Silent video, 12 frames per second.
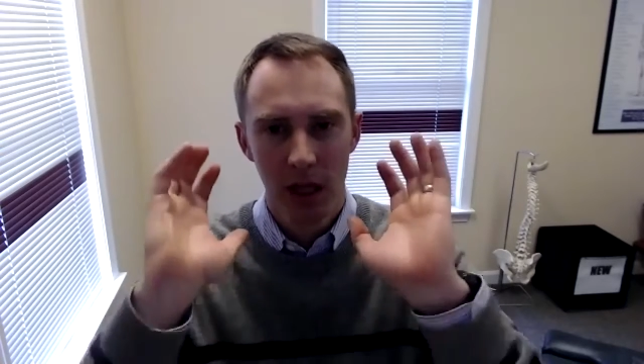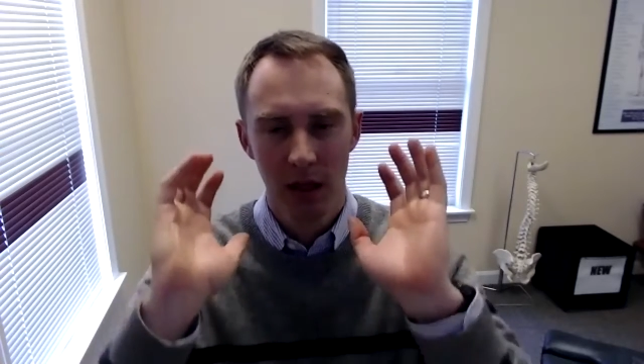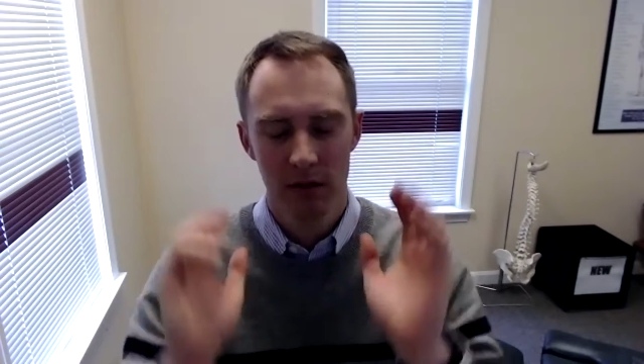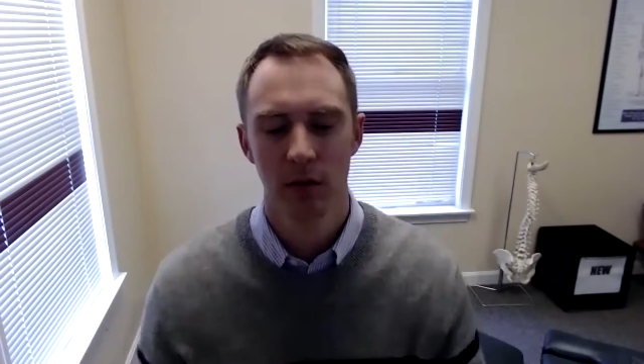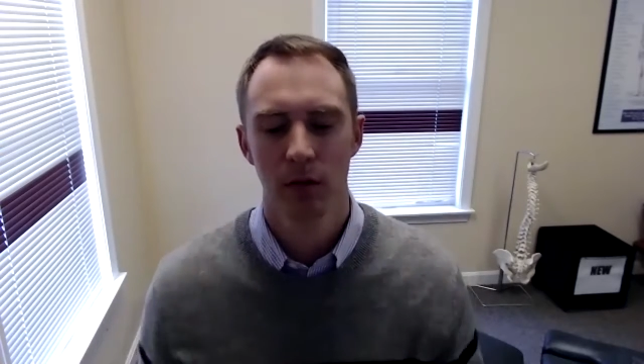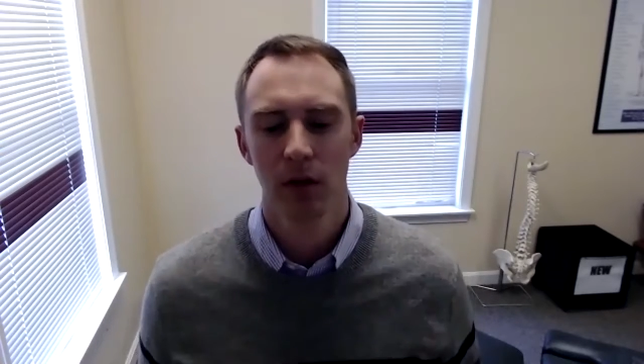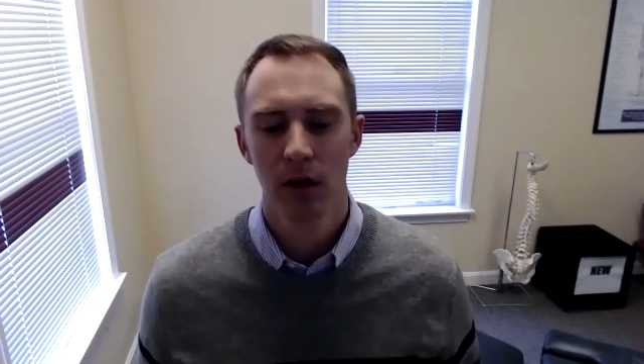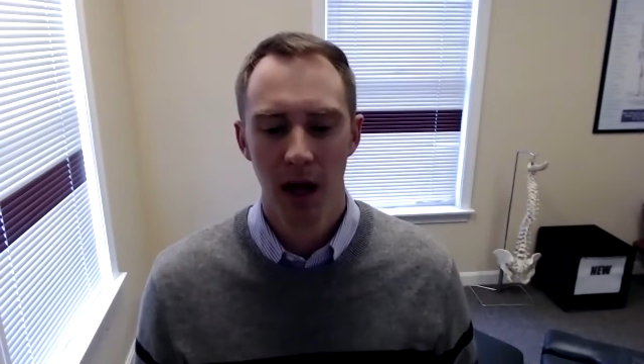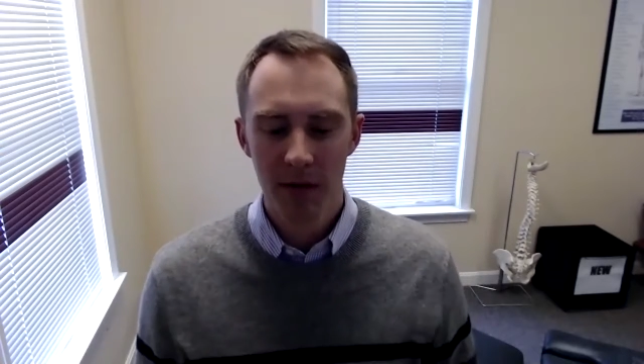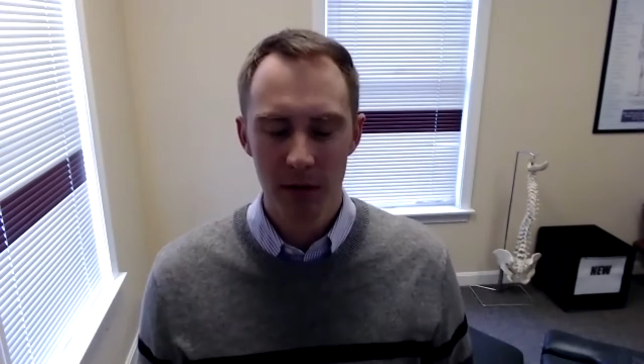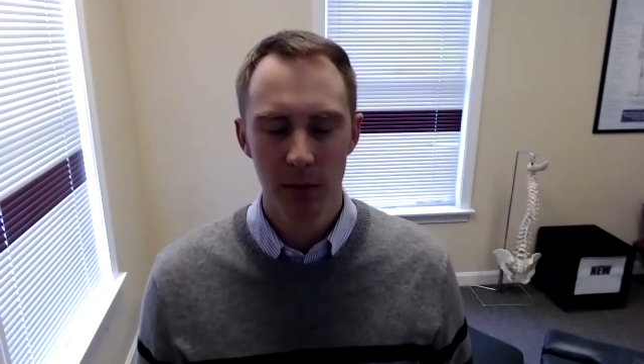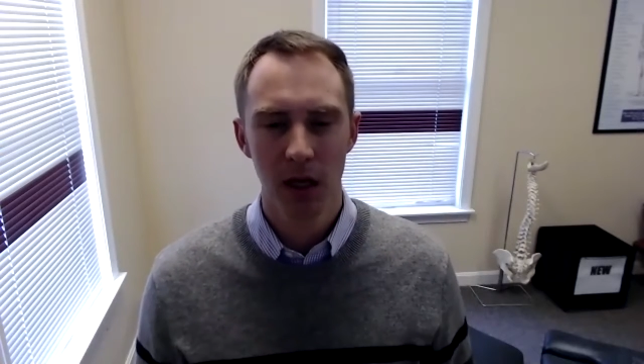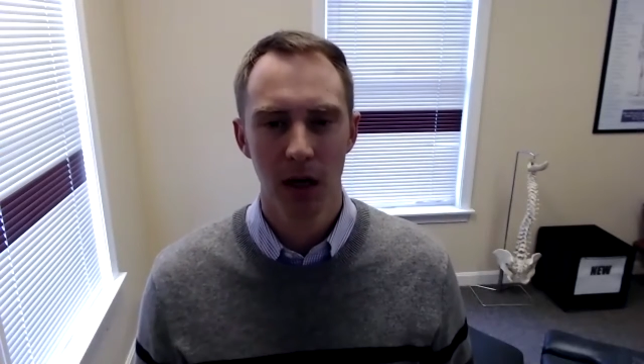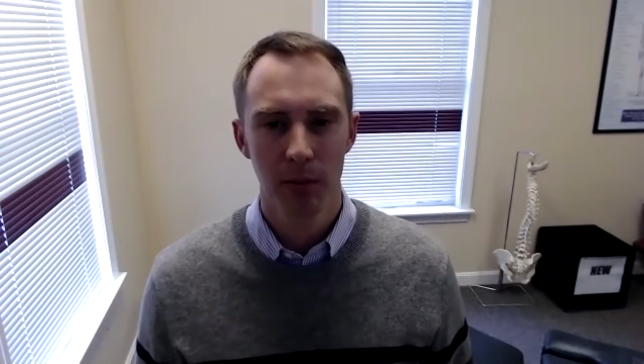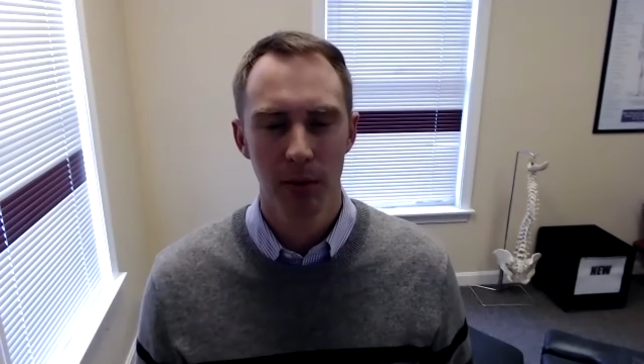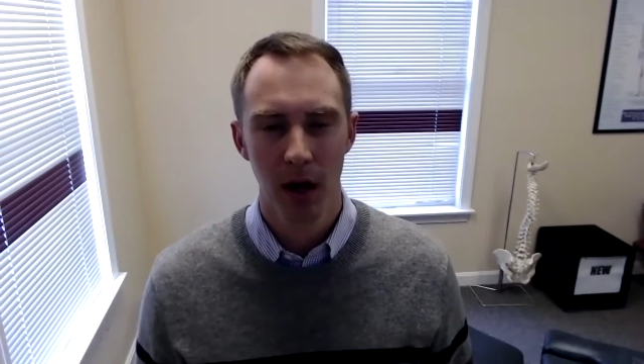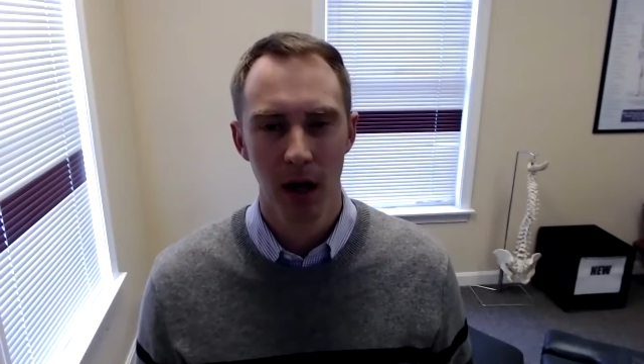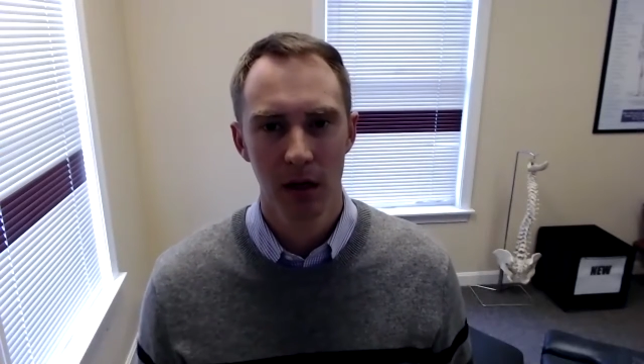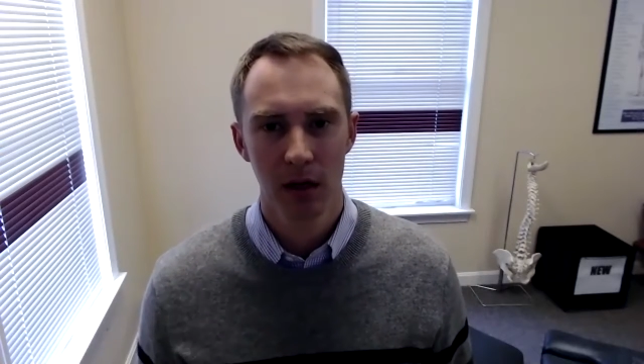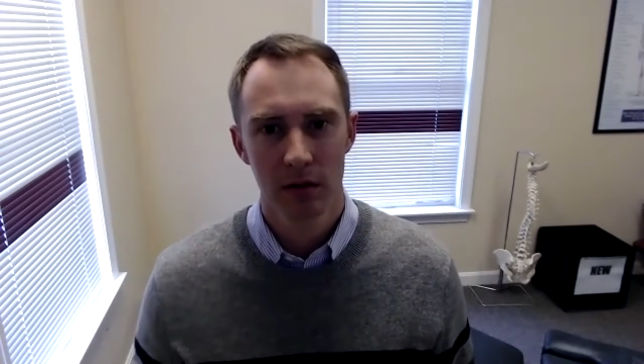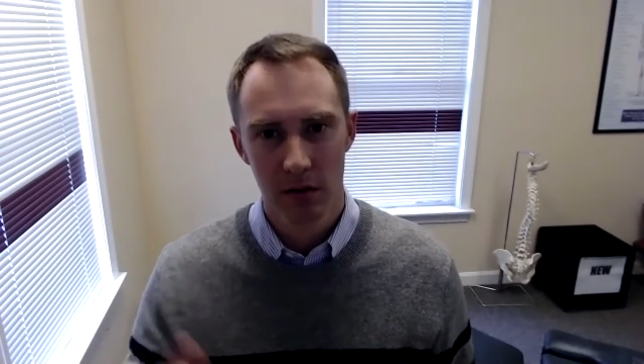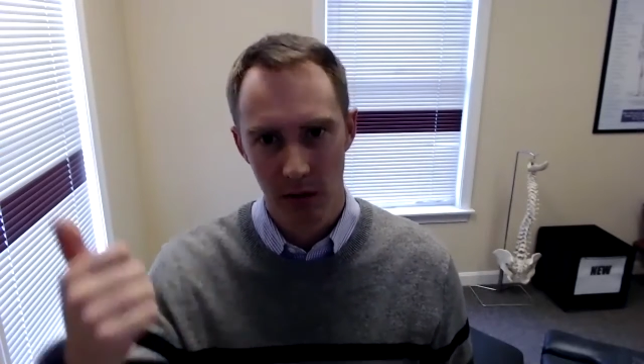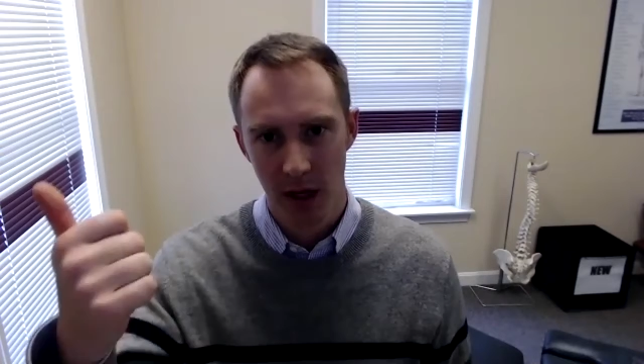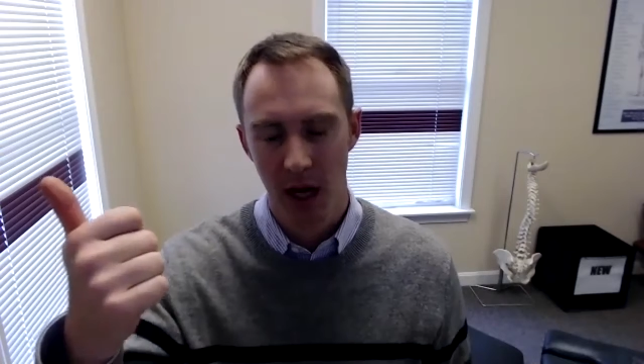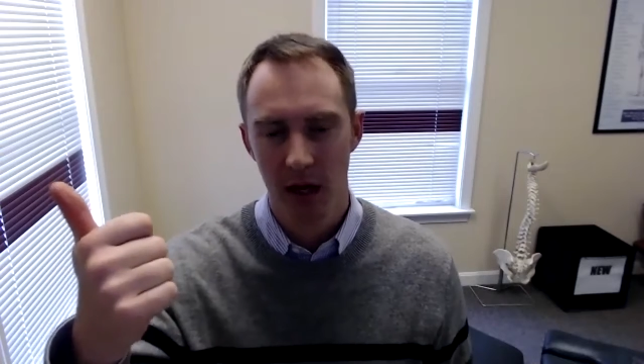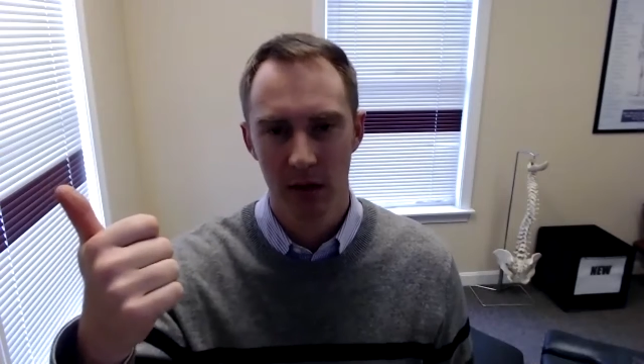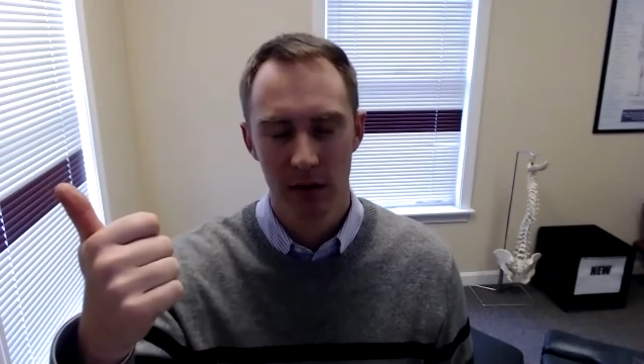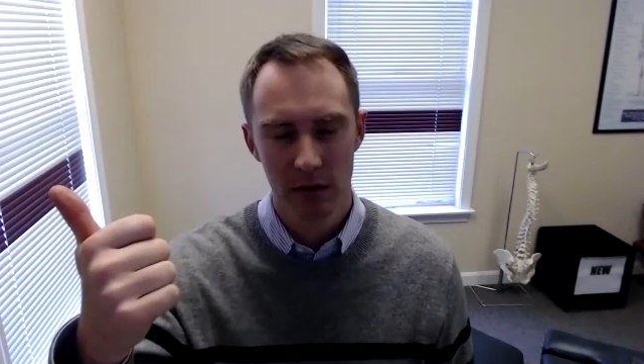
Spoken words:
so you have to be upright. So that